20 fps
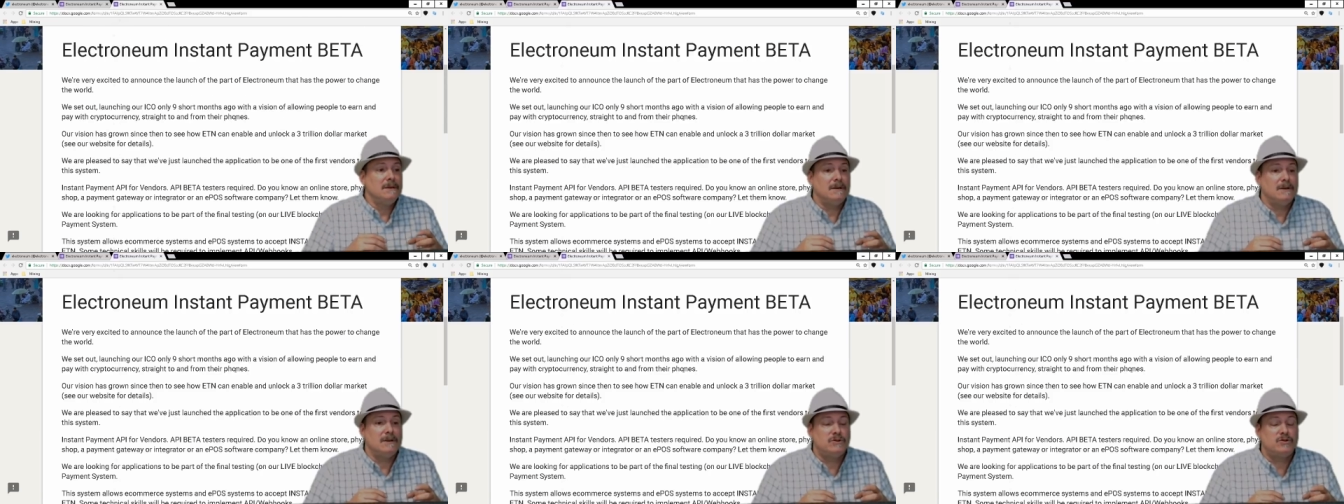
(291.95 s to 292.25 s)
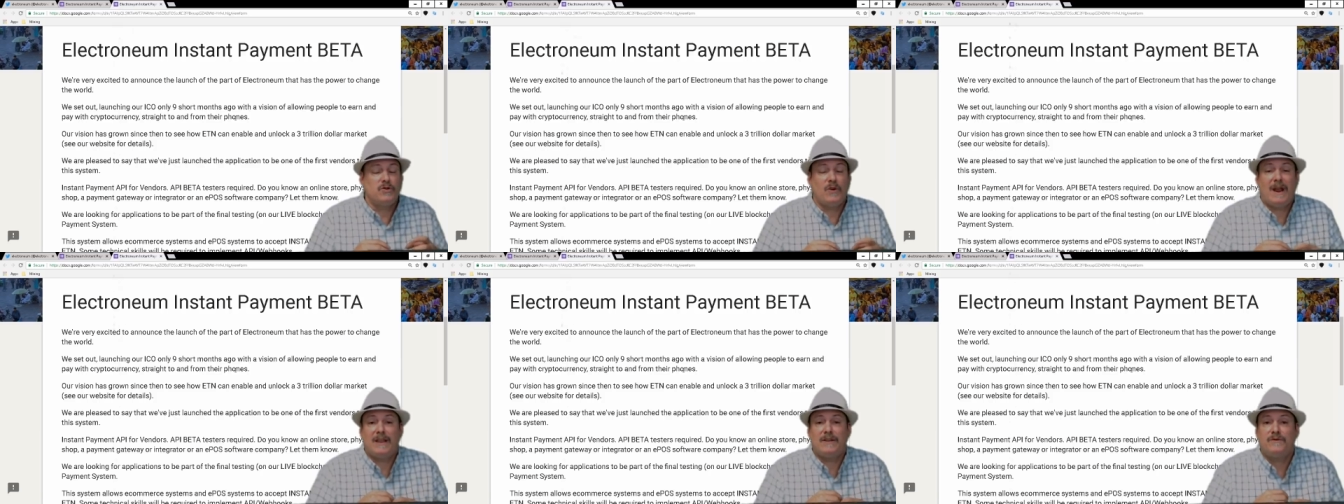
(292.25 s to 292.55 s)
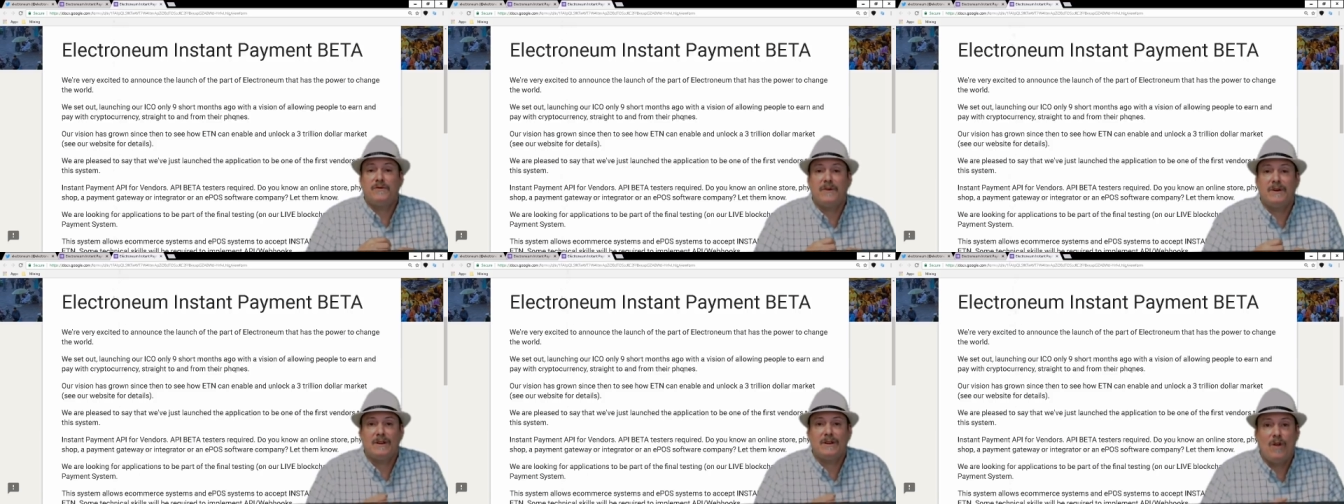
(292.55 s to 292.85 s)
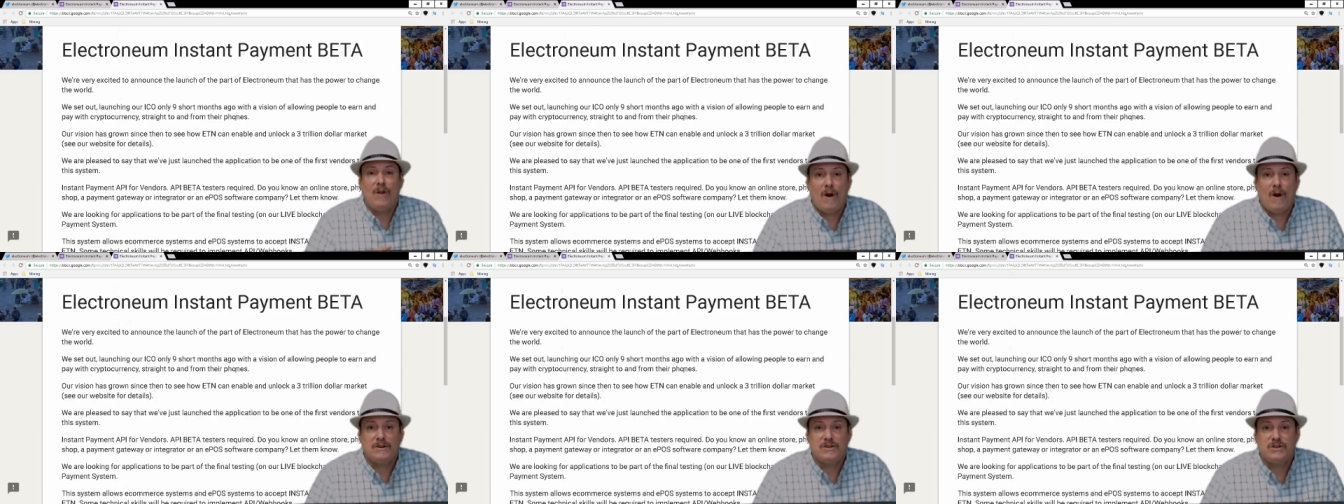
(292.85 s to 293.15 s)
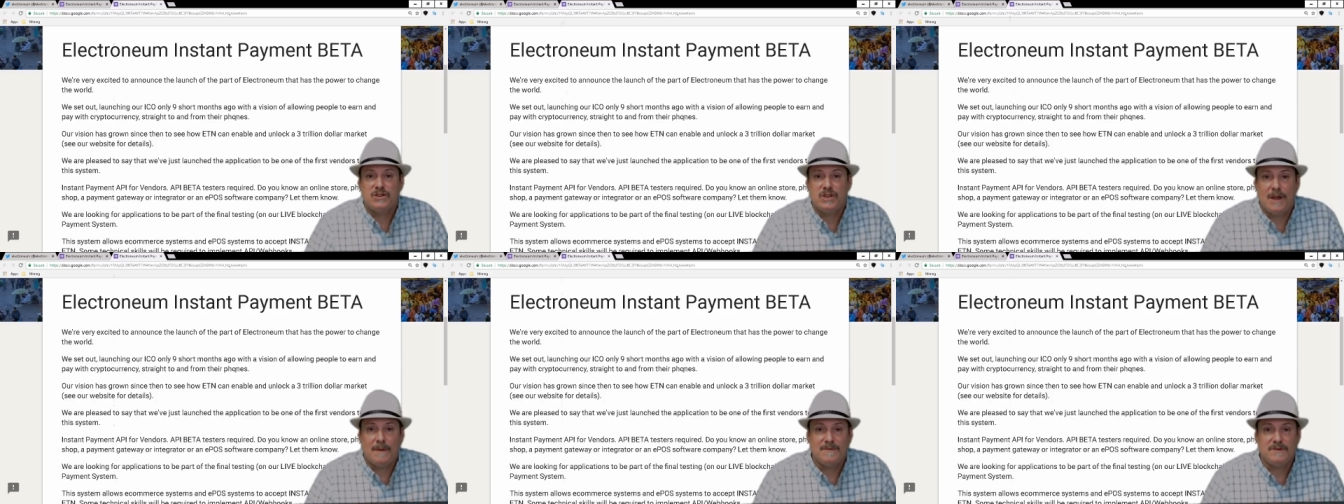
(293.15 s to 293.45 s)
uh, transferring
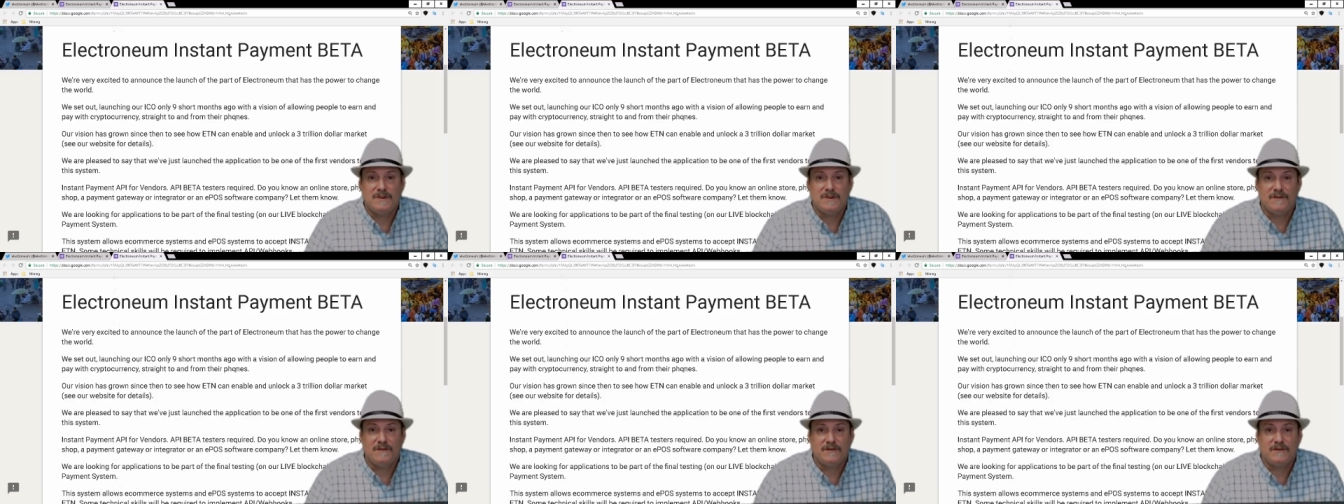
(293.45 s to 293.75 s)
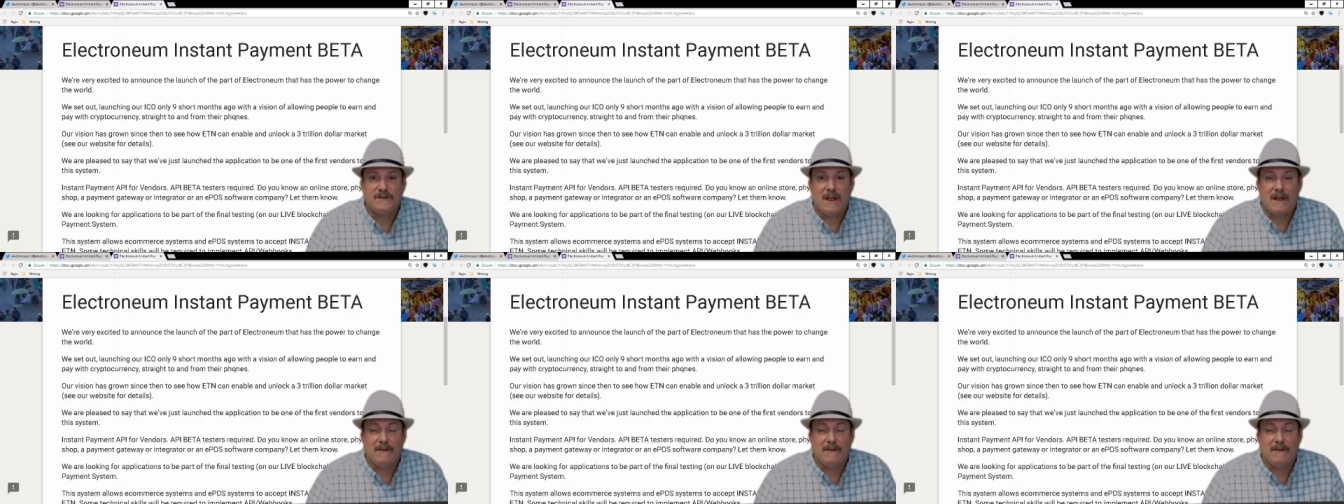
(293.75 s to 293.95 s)
large sums of,